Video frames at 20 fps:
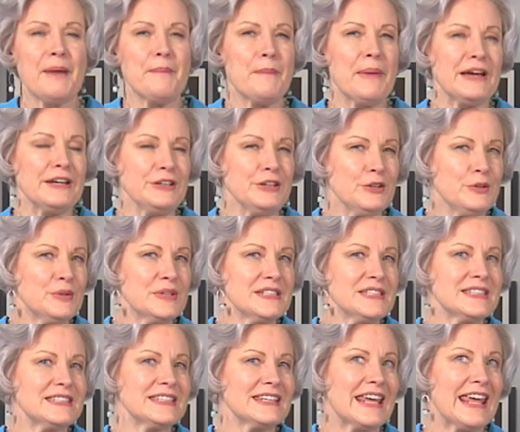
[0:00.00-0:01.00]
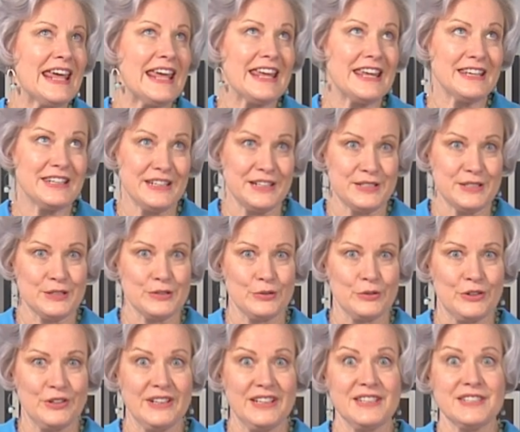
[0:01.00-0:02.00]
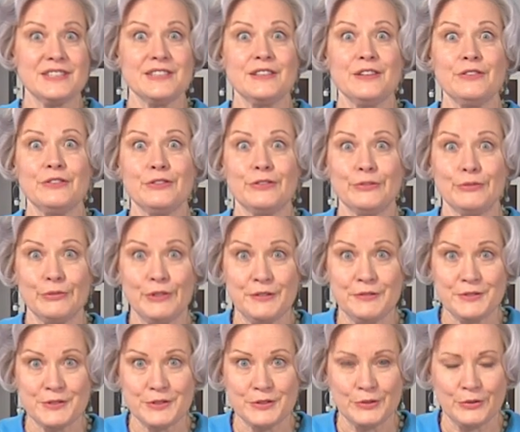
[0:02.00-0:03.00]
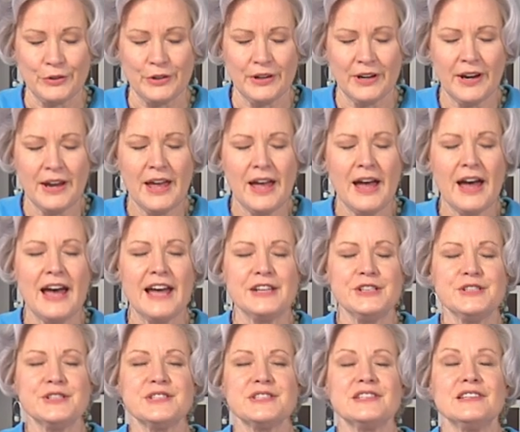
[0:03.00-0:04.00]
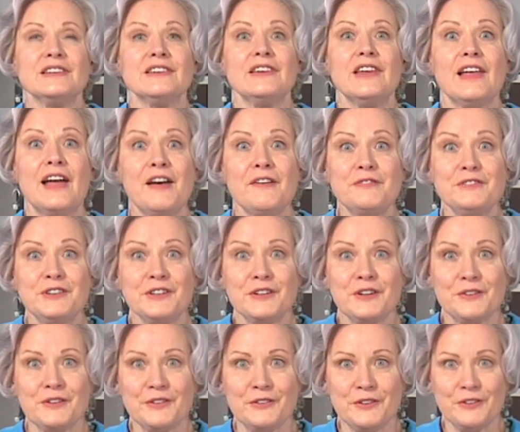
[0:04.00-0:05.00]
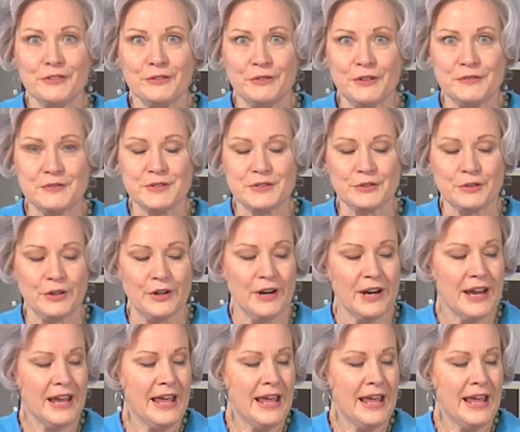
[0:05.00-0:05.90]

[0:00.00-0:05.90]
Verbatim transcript: My newest candy store is the thrift store. I just love to go to the thrift store.